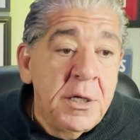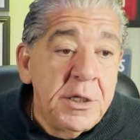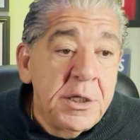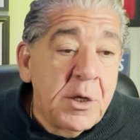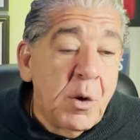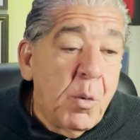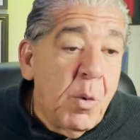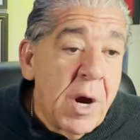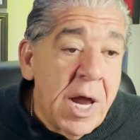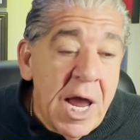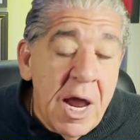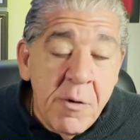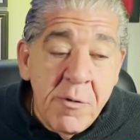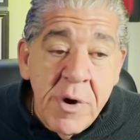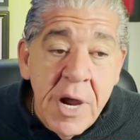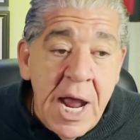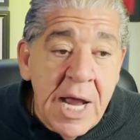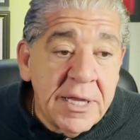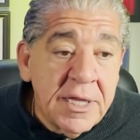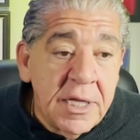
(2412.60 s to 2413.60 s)
the way I
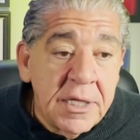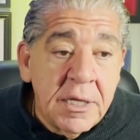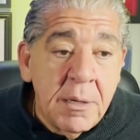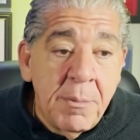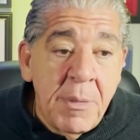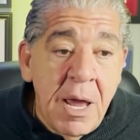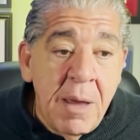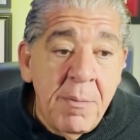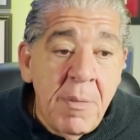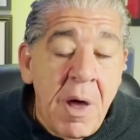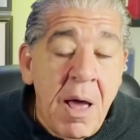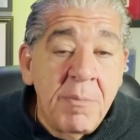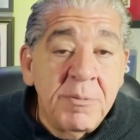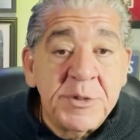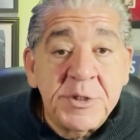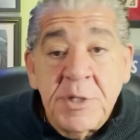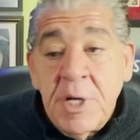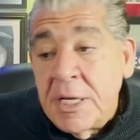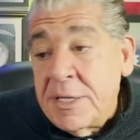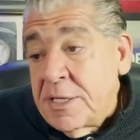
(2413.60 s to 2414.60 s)
reacted to my
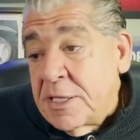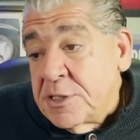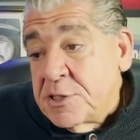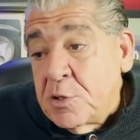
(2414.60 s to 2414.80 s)
mom's death